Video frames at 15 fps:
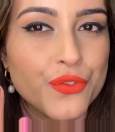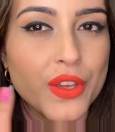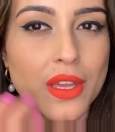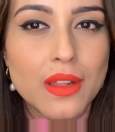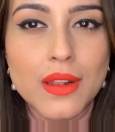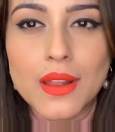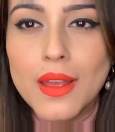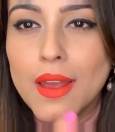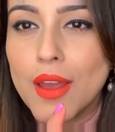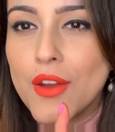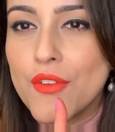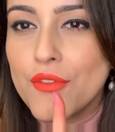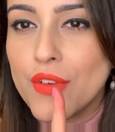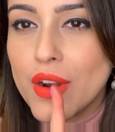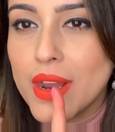feel,
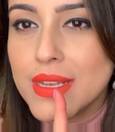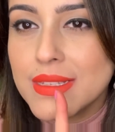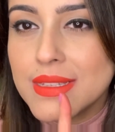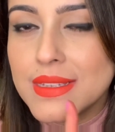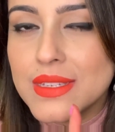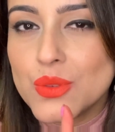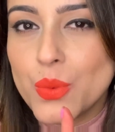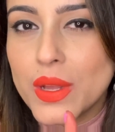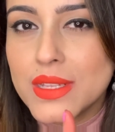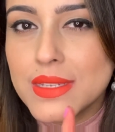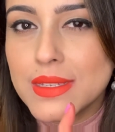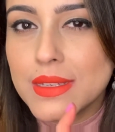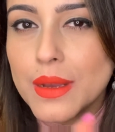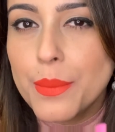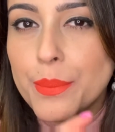whereas this
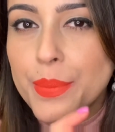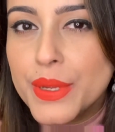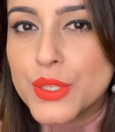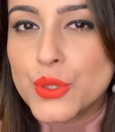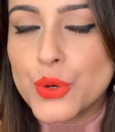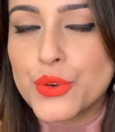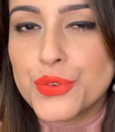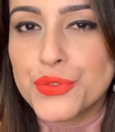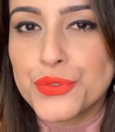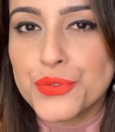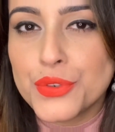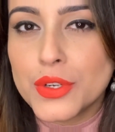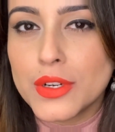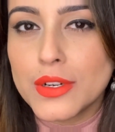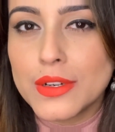one's a bit of
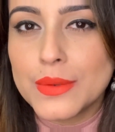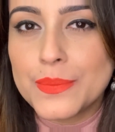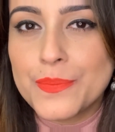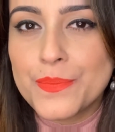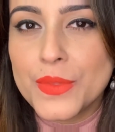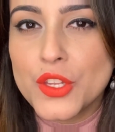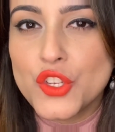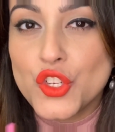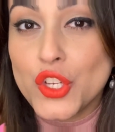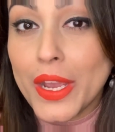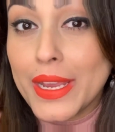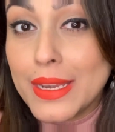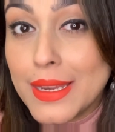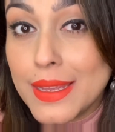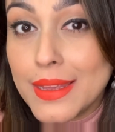
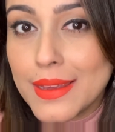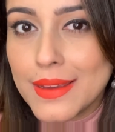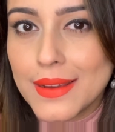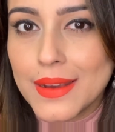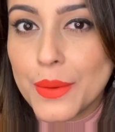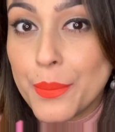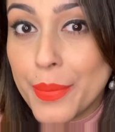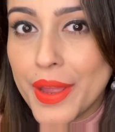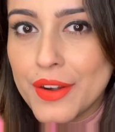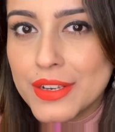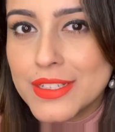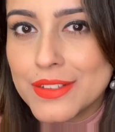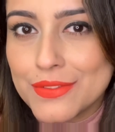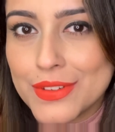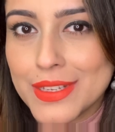shiny
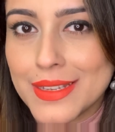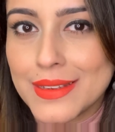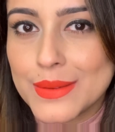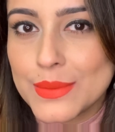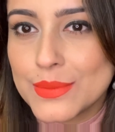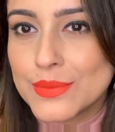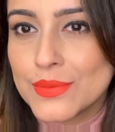comparatively.